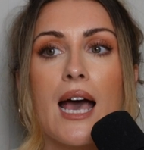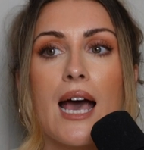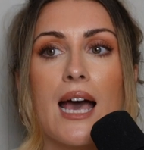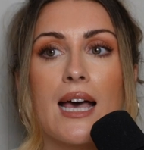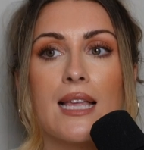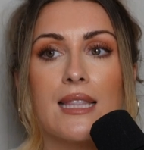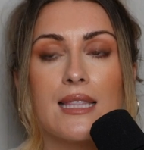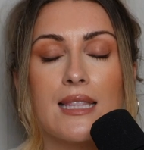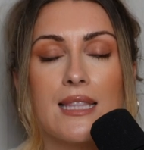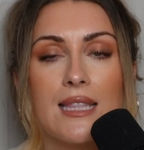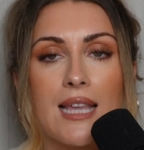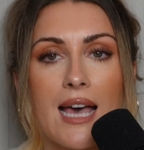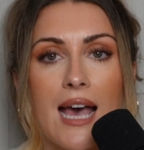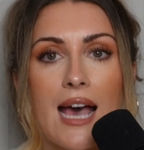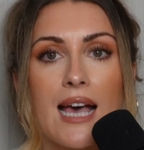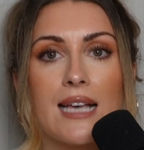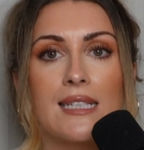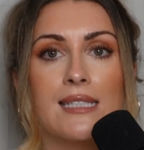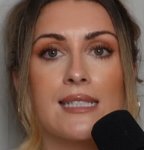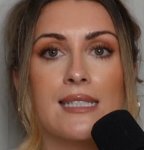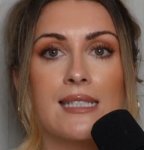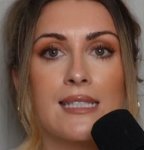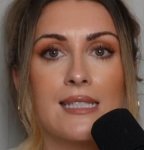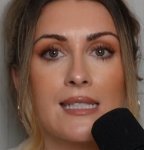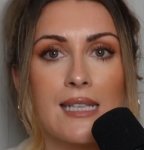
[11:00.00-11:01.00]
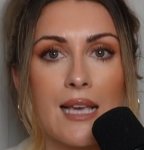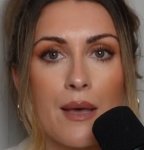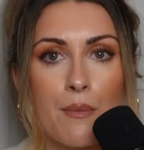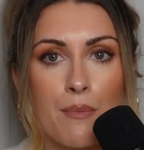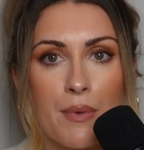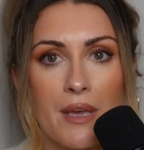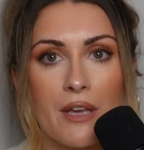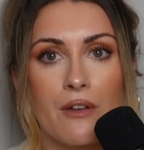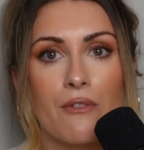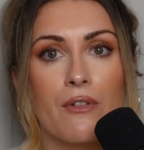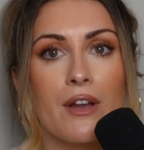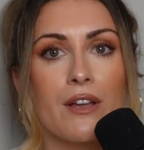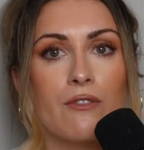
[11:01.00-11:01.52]
and that's a
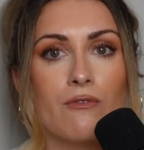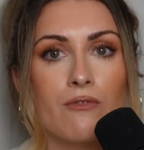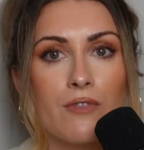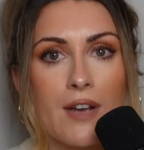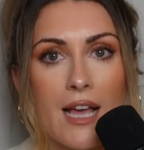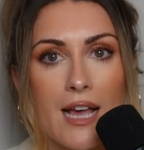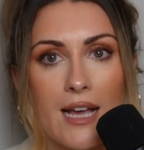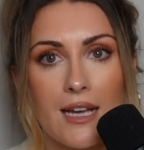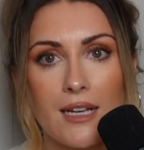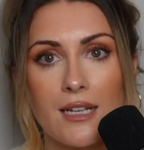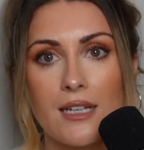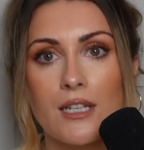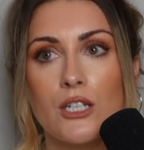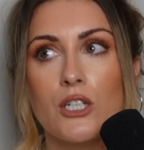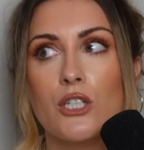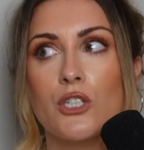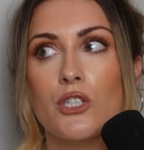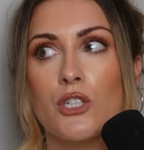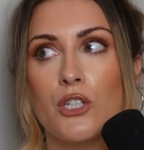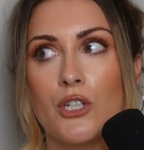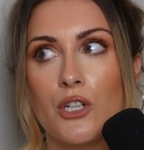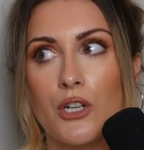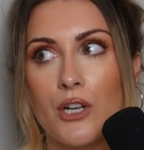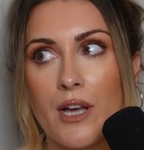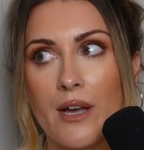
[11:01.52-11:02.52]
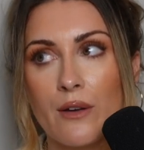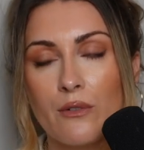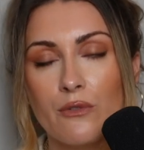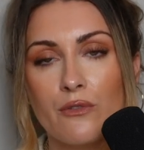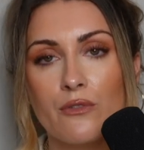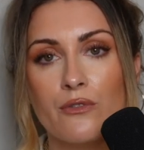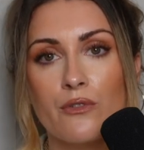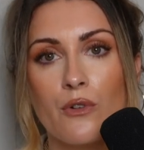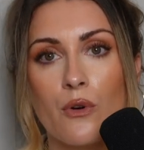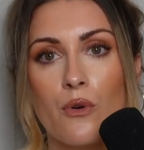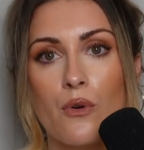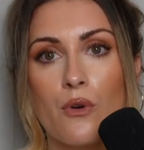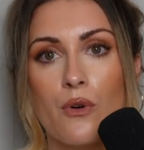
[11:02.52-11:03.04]
big red flag to look out
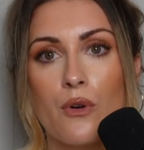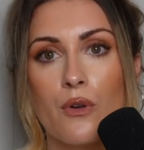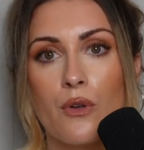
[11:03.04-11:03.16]
for.